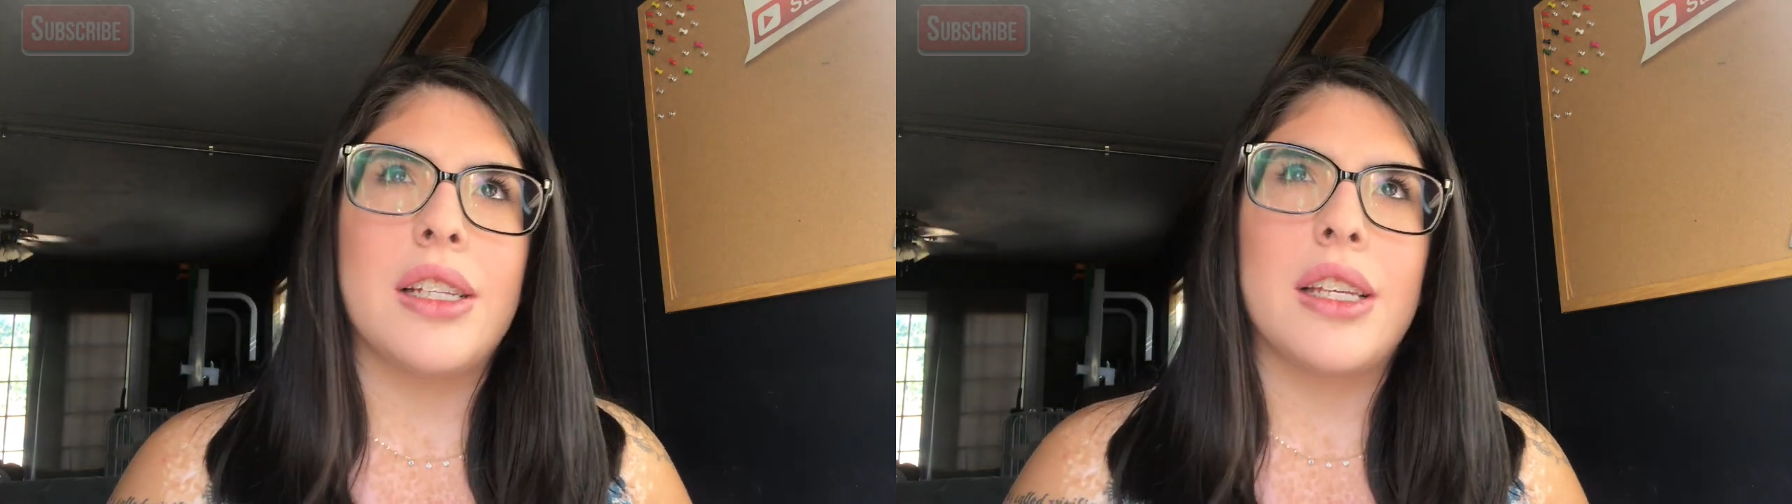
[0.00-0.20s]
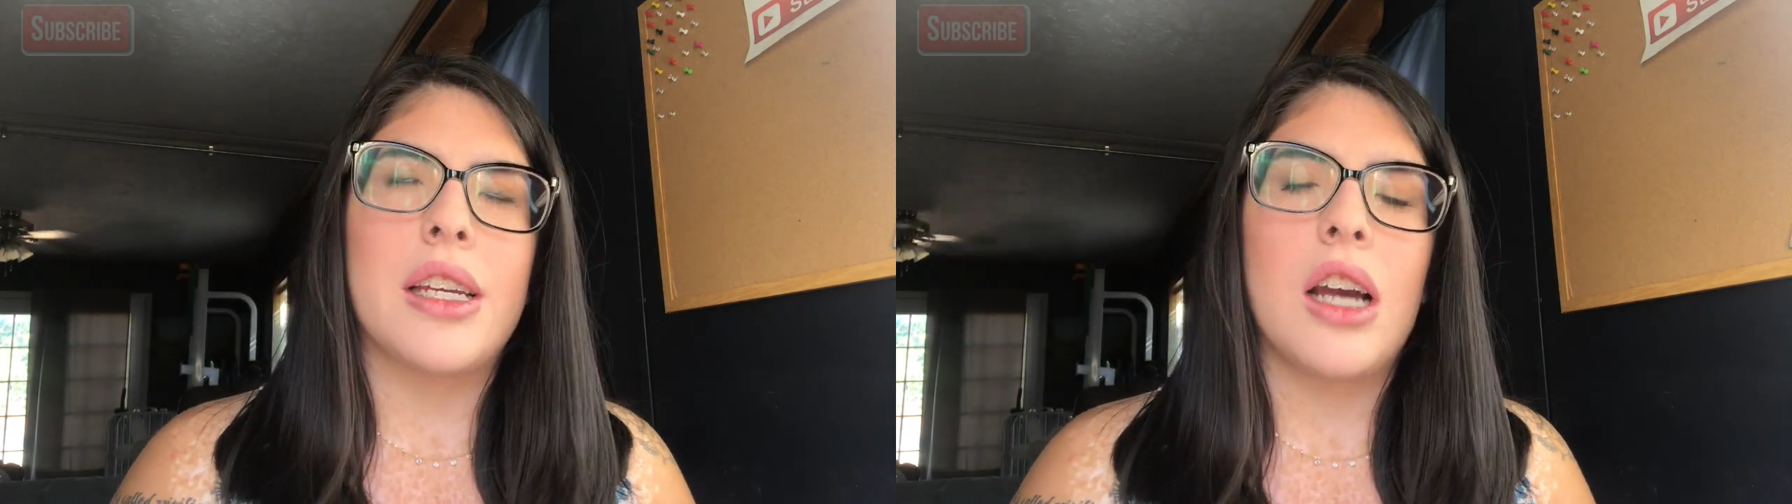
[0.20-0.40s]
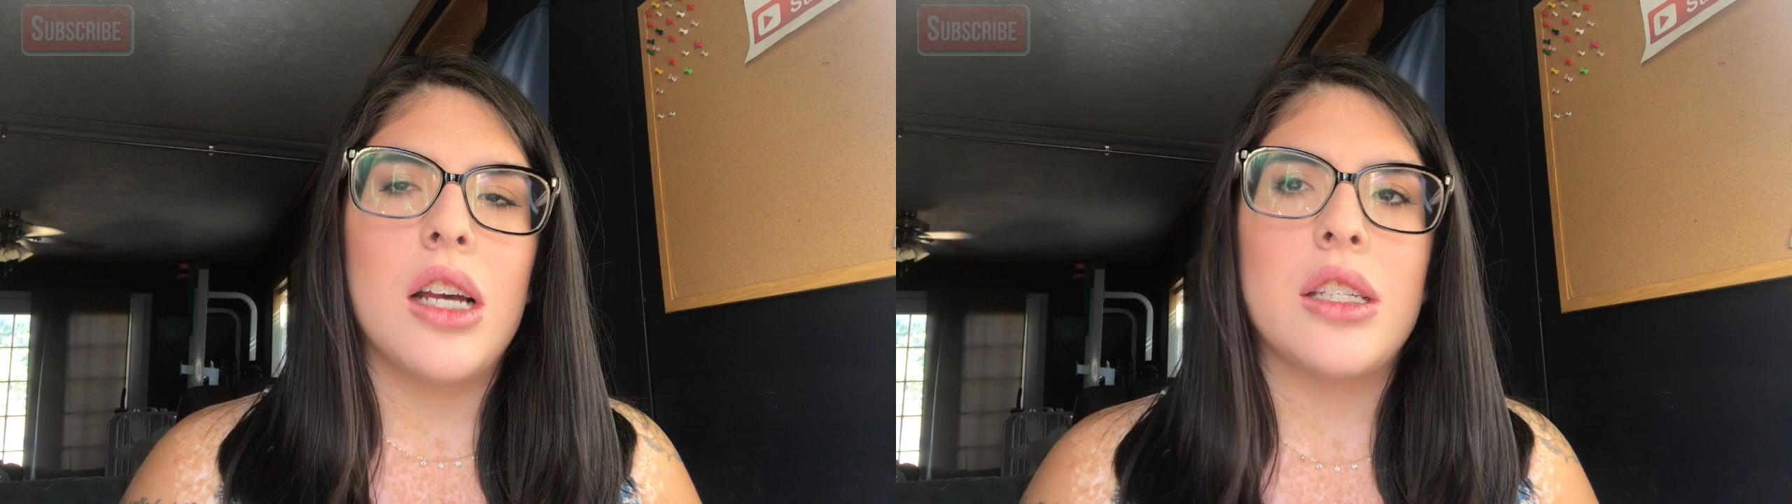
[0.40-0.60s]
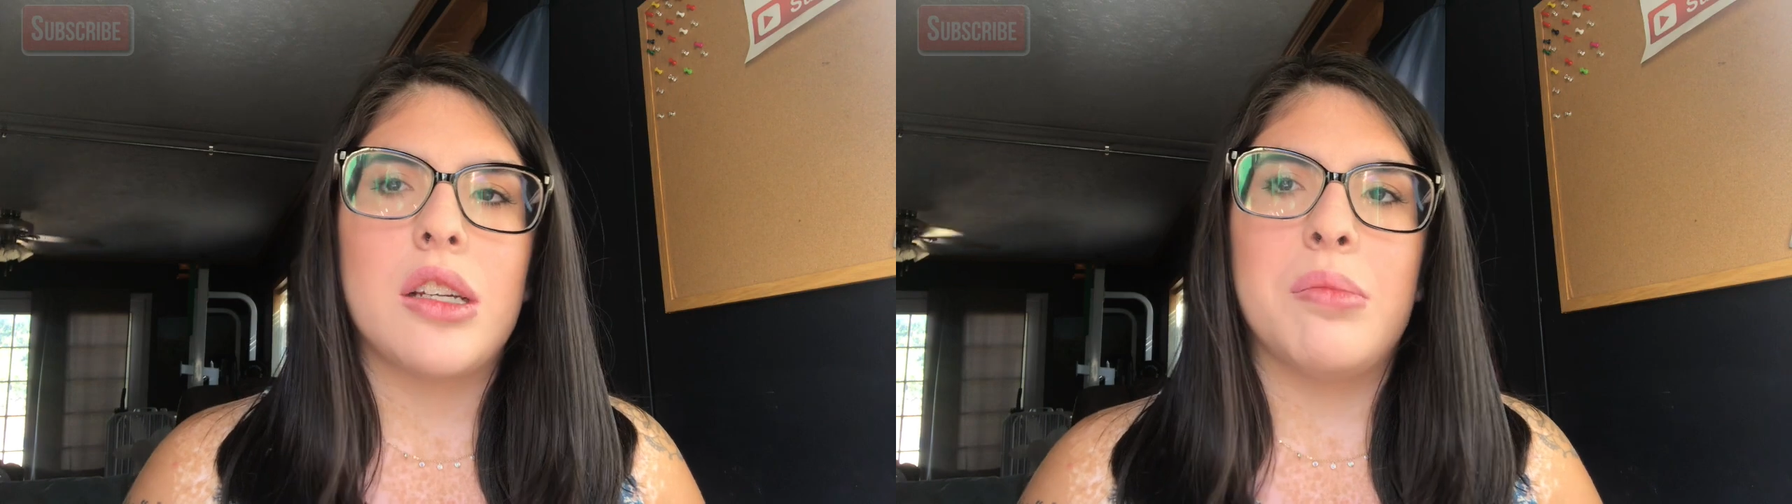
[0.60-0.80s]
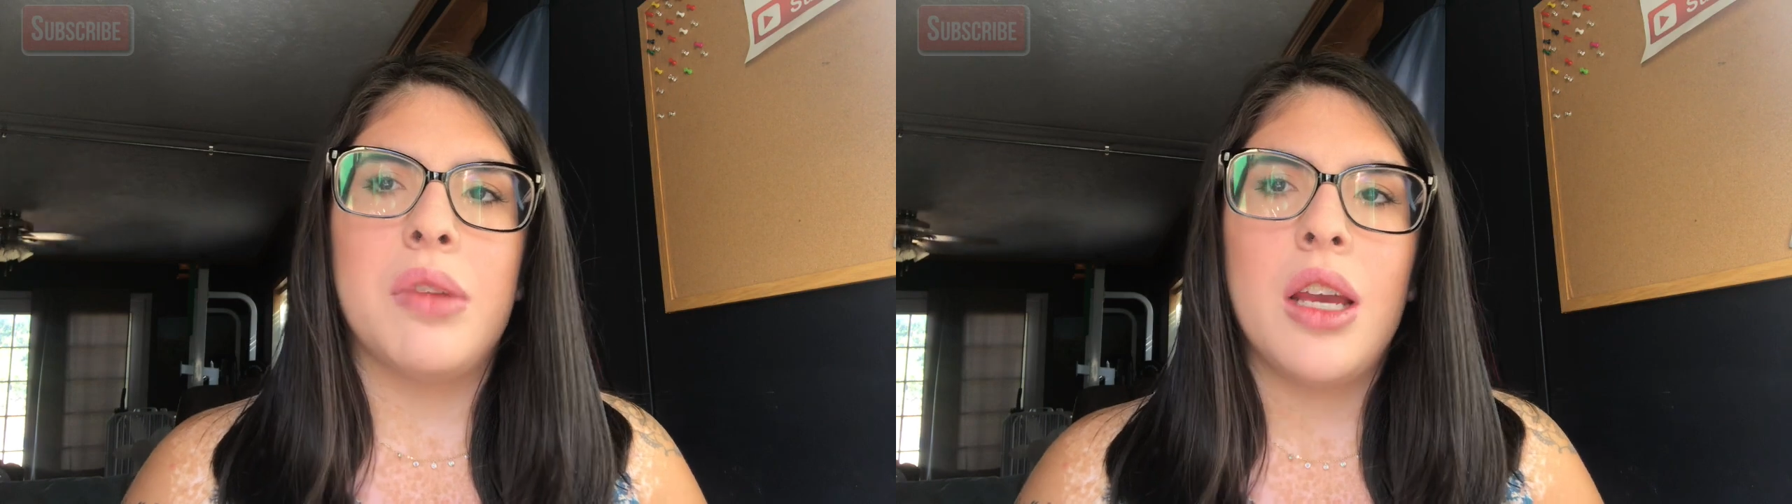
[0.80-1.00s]
and it's like
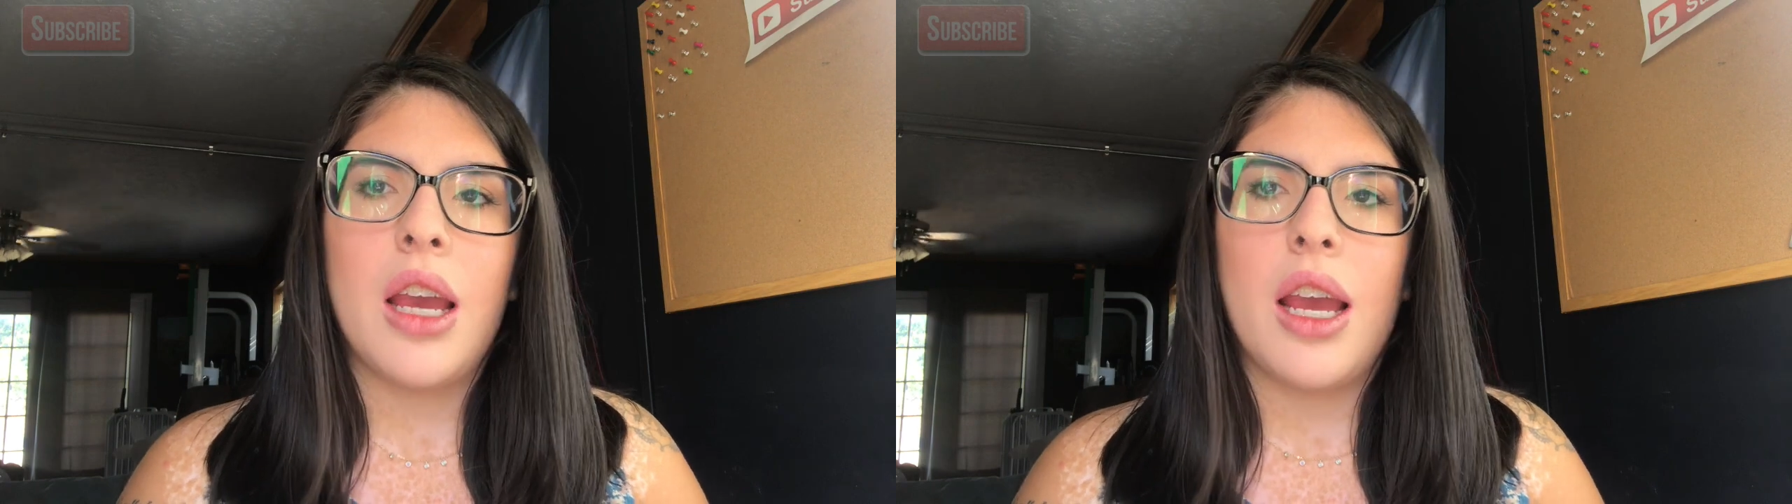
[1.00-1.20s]
custom,